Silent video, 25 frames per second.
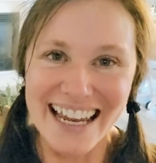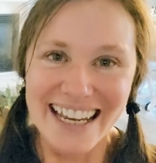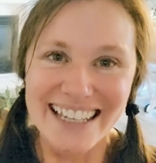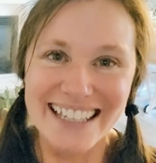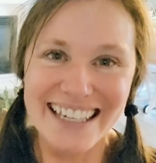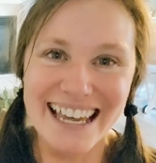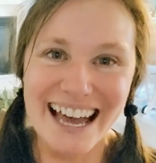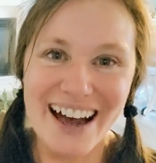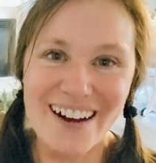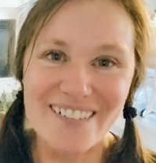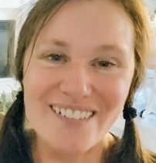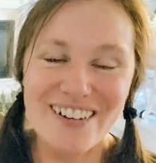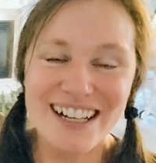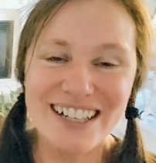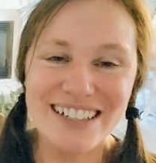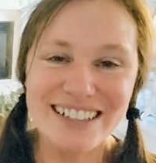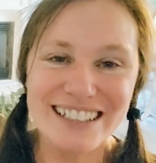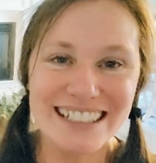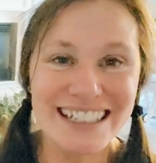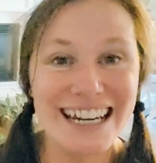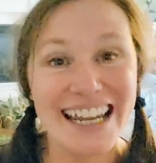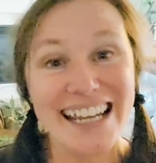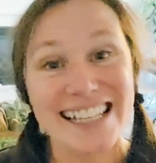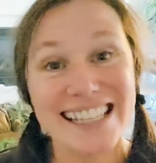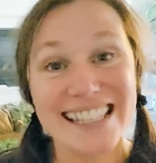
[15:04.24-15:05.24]
Yeah, well,
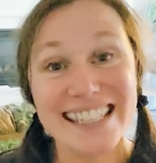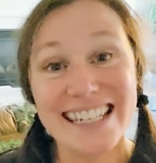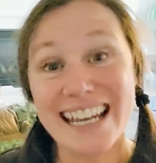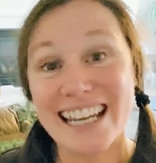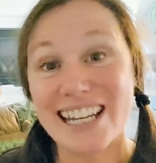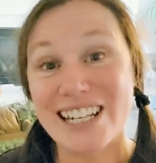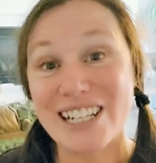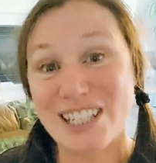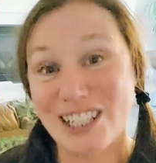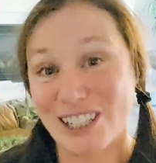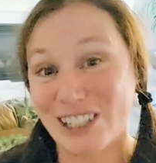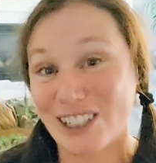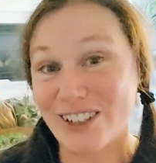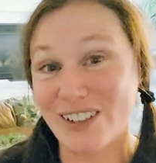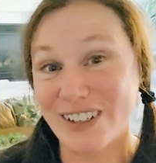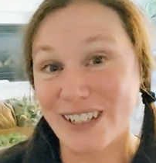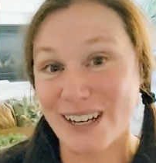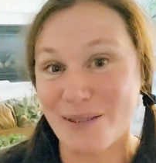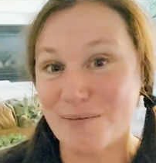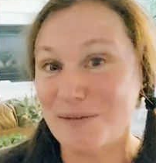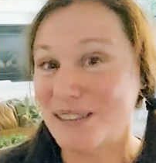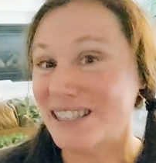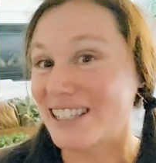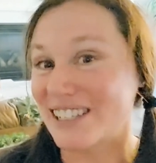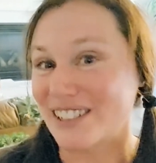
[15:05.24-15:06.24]
today's day 2 and
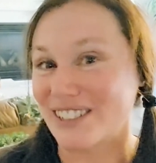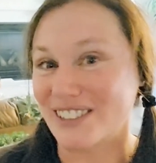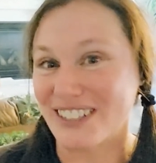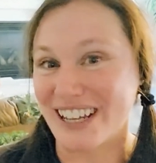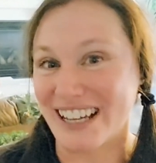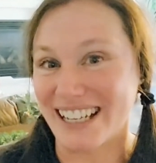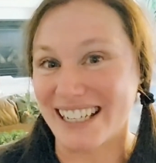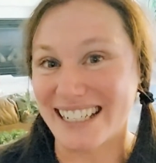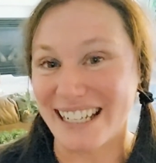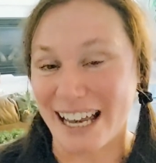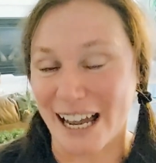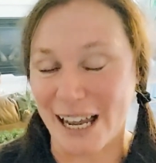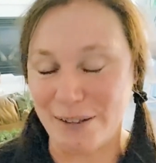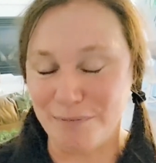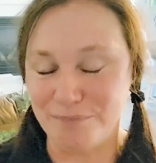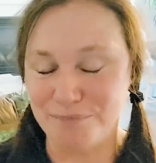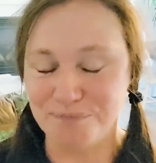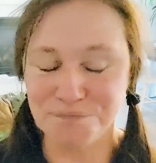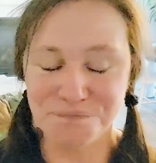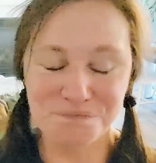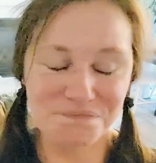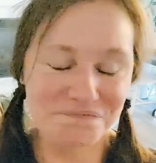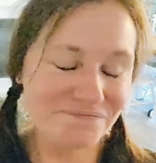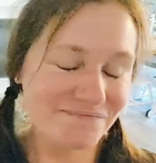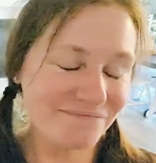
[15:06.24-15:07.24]
I'm still not done.
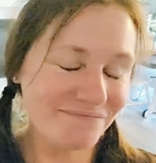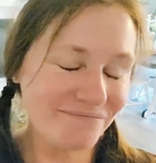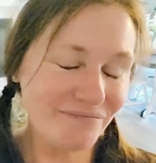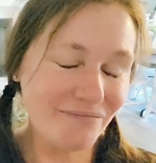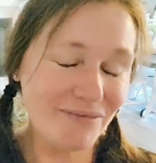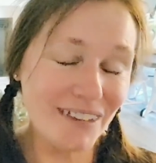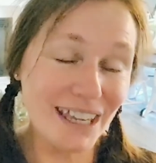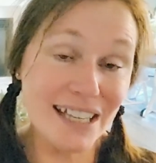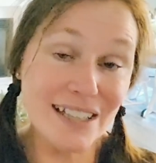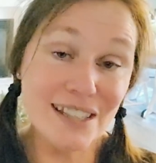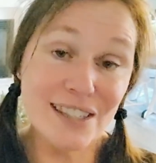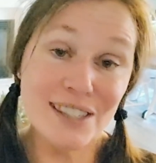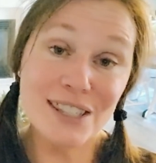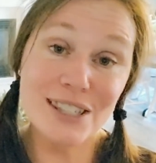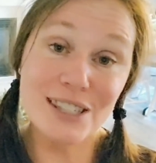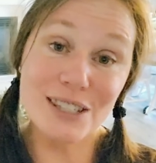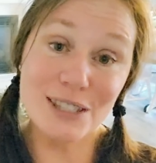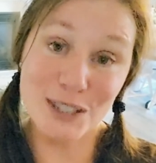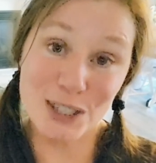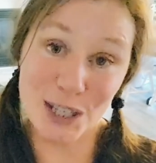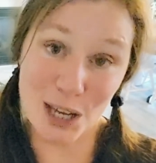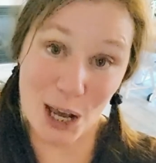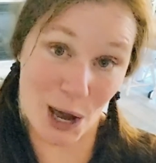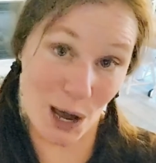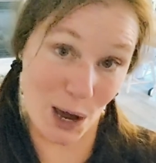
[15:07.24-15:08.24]

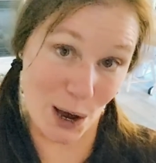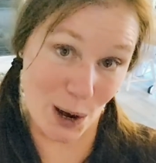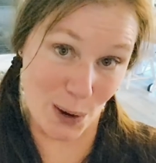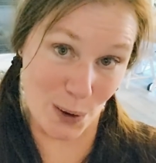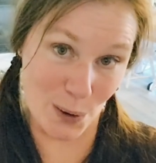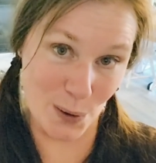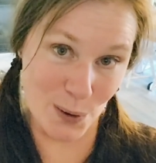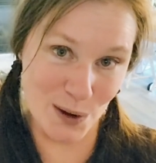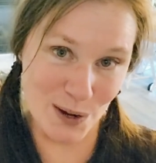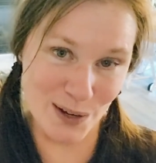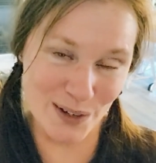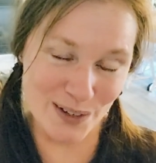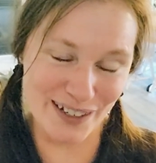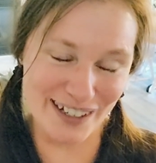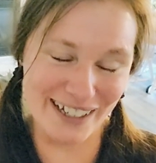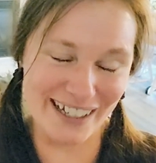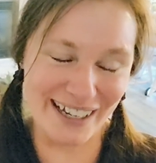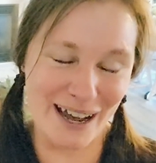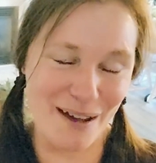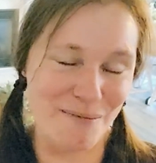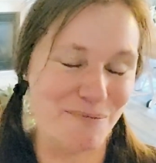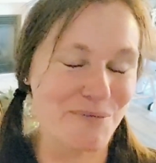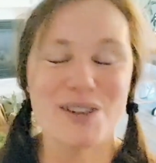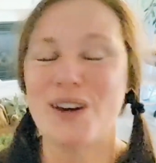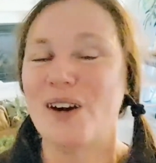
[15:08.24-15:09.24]
So
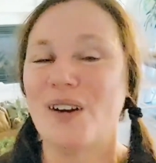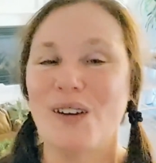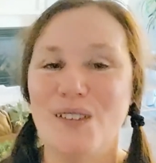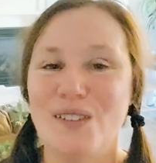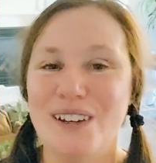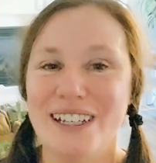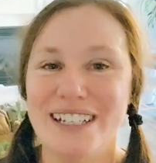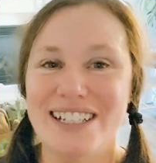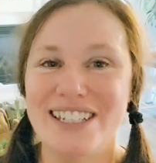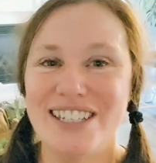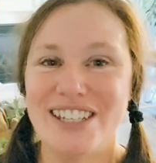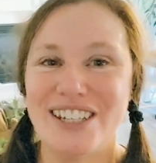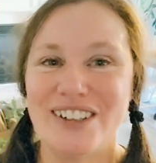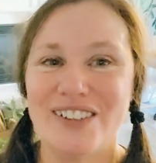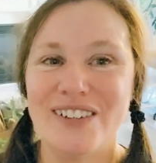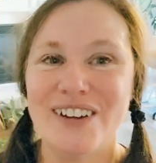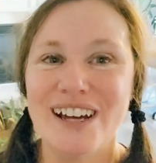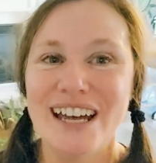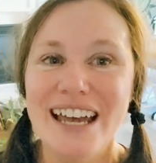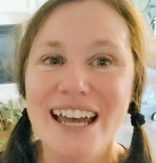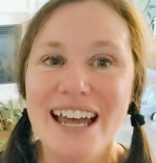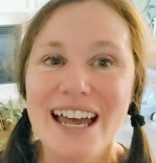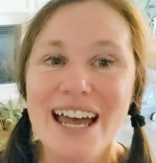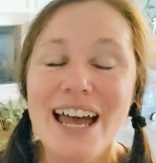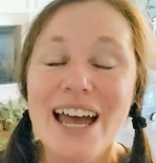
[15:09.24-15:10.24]
I'm going to
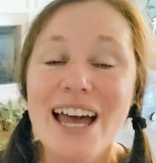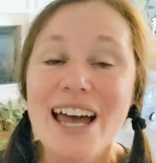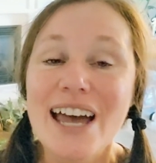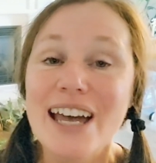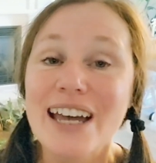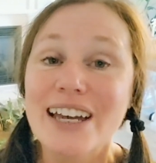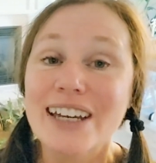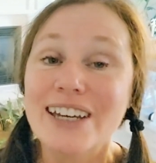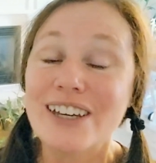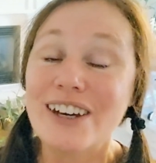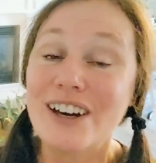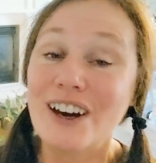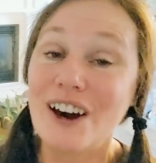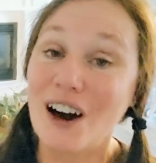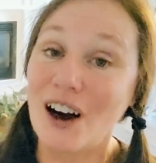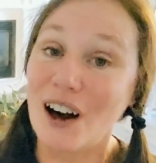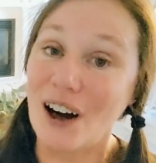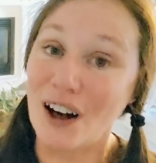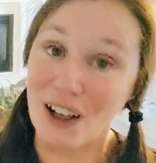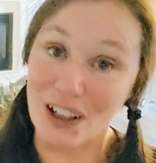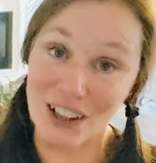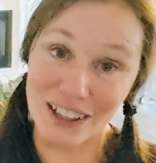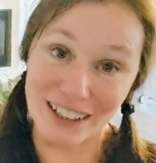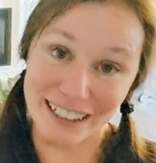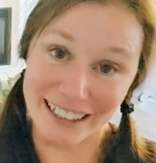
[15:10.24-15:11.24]

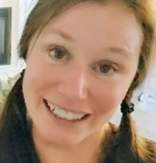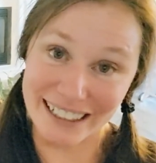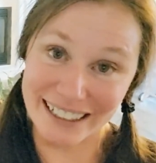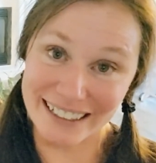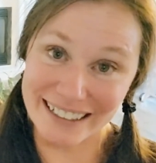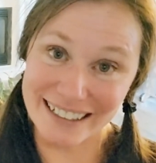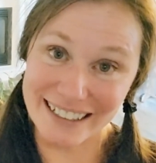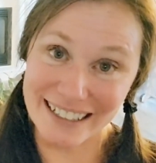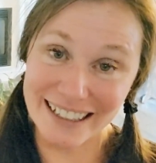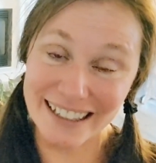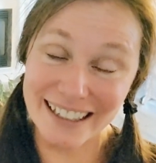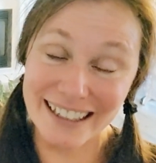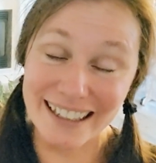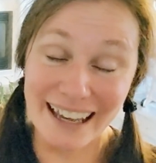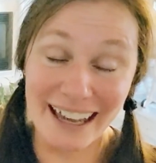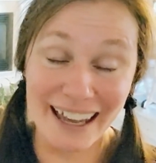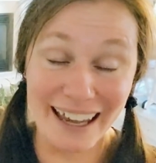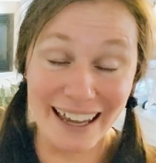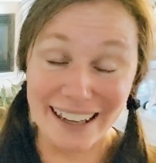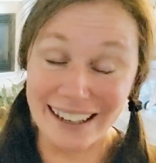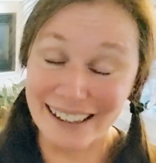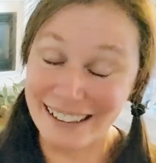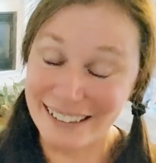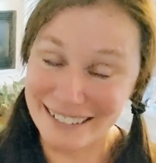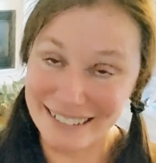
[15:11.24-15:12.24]
call it
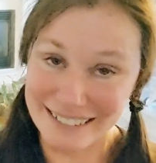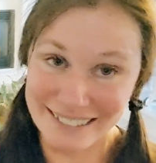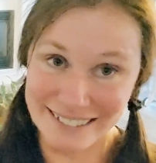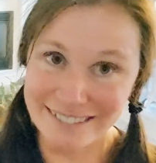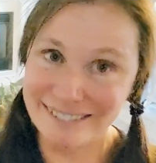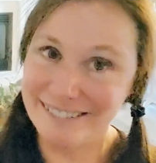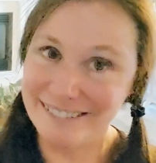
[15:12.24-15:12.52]
again